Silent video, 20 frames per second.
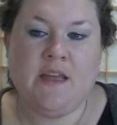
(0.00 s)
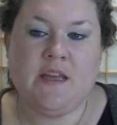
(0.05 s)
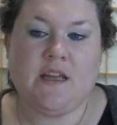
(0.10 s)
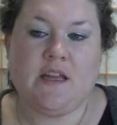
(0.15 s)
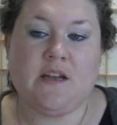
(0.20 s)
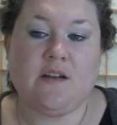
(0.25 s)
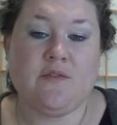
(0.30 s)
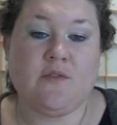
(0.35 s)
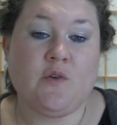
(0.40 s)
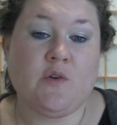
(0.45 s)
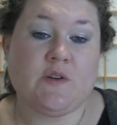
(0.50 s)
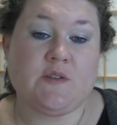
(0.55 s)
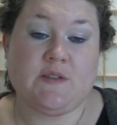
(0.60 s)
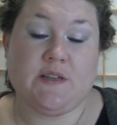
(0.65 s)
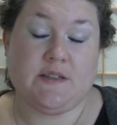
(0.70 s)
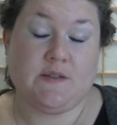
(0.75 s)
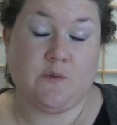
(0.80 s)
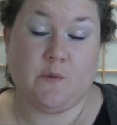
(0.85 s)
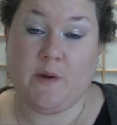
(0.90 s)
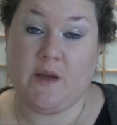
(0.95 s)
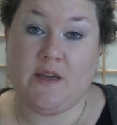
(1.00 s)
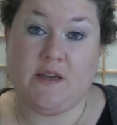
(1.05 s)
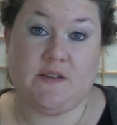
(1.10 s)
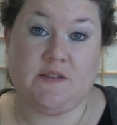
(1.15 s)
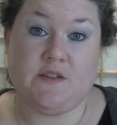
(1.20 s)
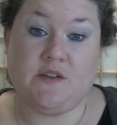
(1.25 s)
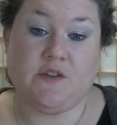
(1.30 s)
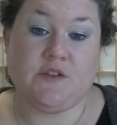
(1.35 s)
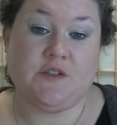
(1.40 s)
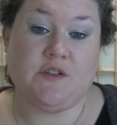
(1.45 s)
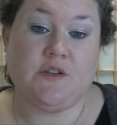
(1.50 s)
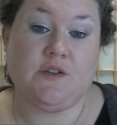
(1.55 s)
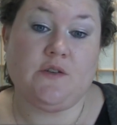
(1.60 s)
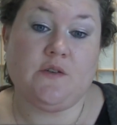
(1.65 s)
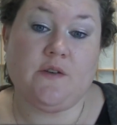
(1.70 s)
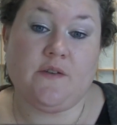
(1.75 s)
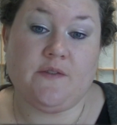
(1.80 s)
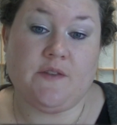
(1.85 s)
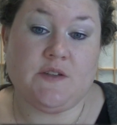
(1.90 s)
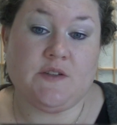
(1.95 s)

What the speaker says: And of course, that's way easier to do if the